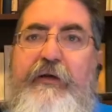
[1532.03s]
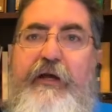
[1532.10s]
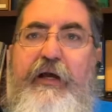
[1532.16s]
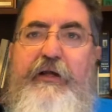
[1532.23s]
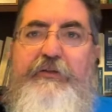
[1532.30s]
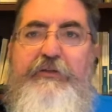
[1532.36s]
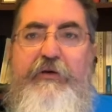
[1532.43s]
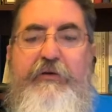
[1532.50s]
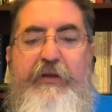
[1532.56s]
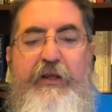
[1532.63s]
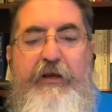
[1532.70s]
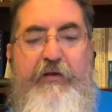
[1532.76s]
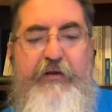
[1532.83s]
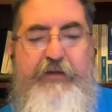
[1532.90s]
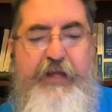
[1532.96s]
And so
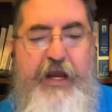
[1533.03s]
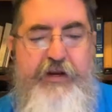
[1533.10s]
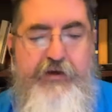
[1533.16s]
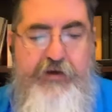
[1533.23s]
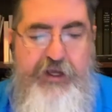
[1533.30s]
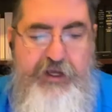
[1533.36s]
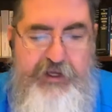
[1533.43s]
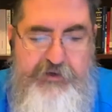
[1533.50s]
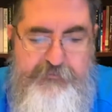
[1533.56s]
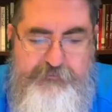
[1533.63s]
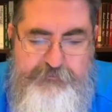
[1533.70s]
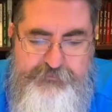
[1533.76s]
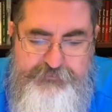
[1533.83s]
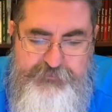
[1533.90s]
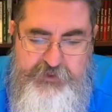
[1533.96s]
here in Daniel 8,
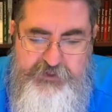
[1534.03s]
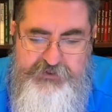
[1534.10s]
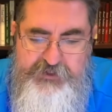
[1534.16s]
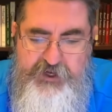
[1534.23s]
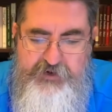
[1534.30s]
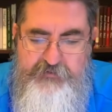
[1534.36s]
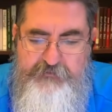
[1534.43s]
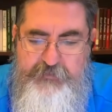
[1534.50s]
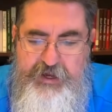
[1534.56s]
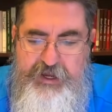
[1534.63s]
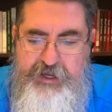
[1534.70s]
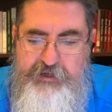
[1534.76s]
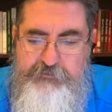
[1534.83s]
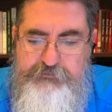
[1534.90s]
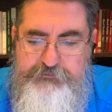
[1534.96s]
Son of
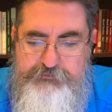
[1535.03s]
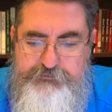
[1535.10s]
Man